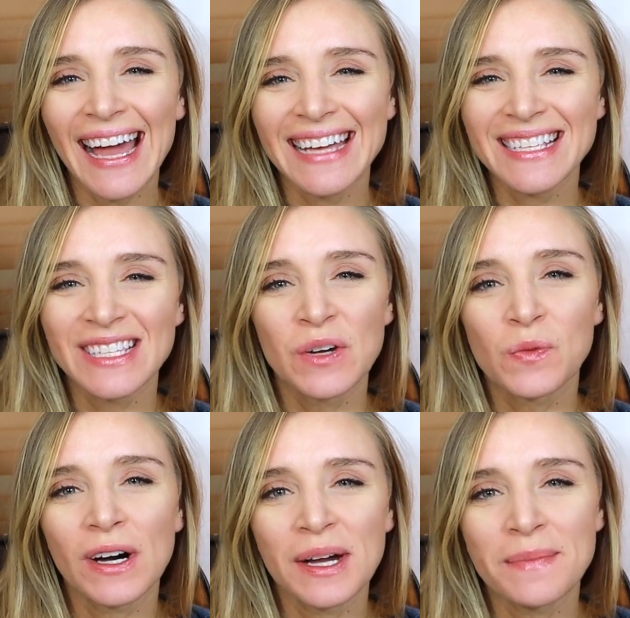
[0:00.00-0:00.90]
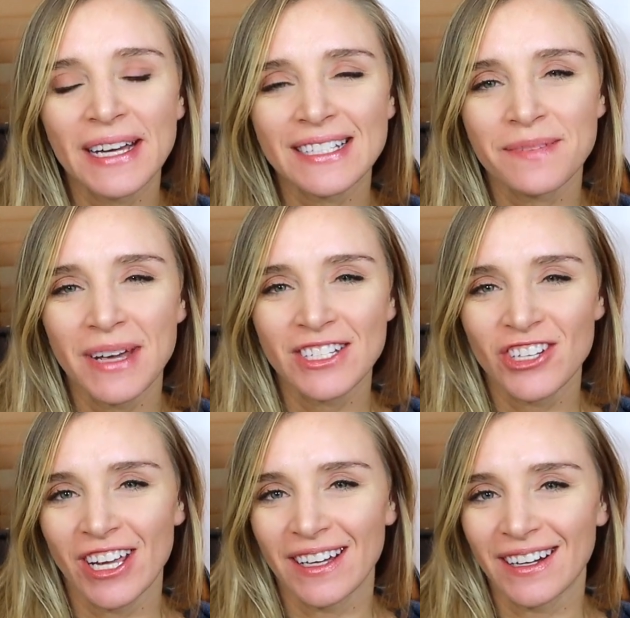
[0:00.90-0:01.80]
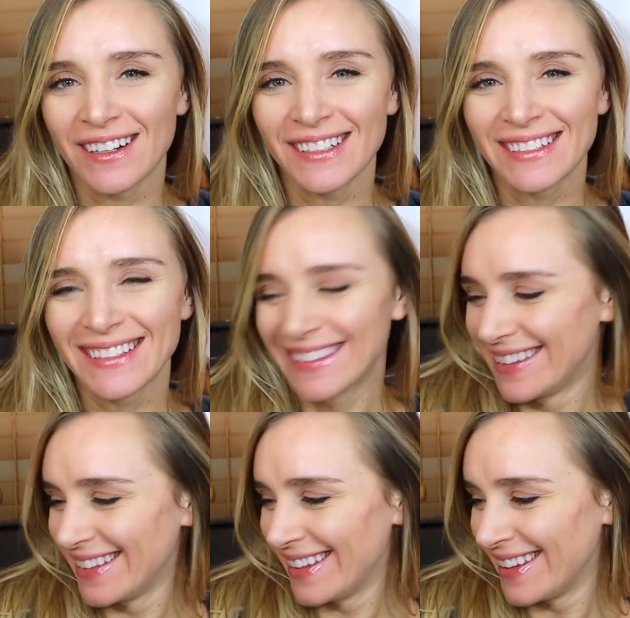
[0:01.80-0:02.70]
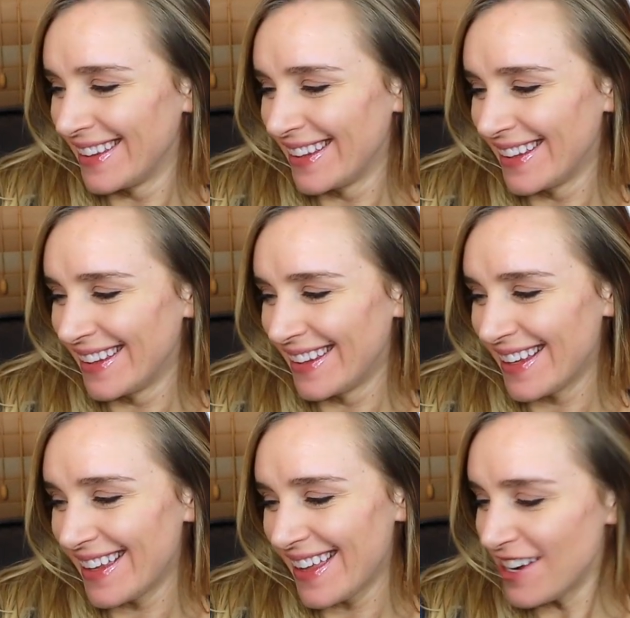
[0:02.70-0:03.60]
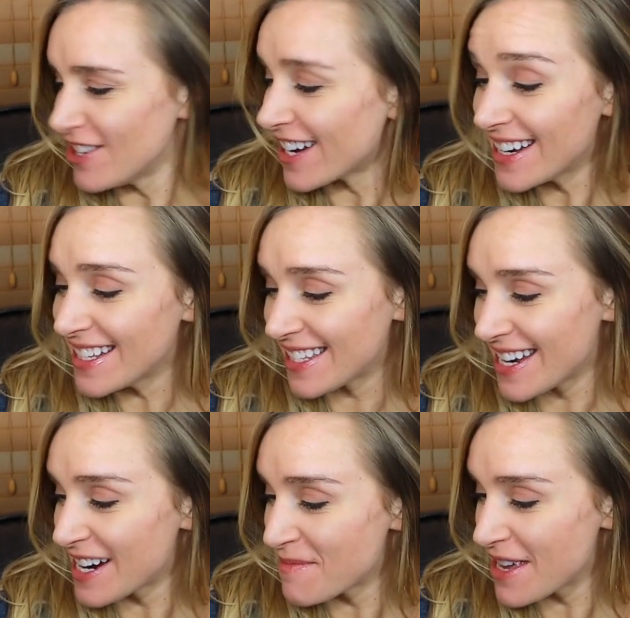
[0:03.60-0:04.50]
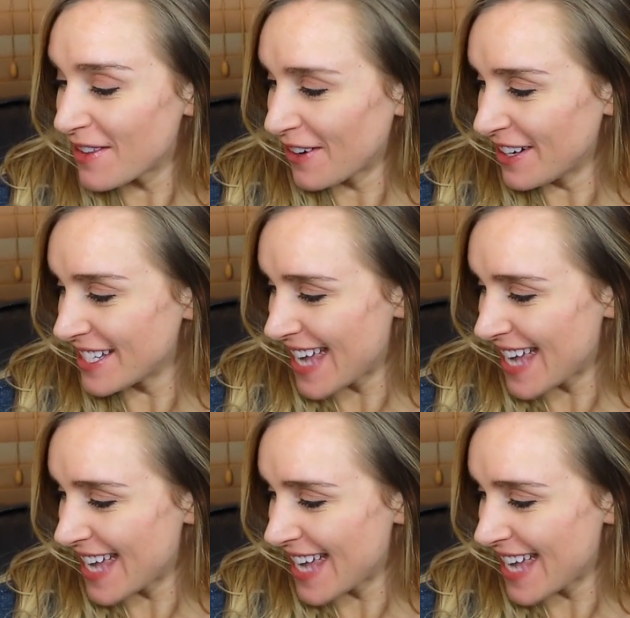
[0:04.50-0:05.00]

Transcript: guys, welcome back to my channel. Are you gonna stare at me the whole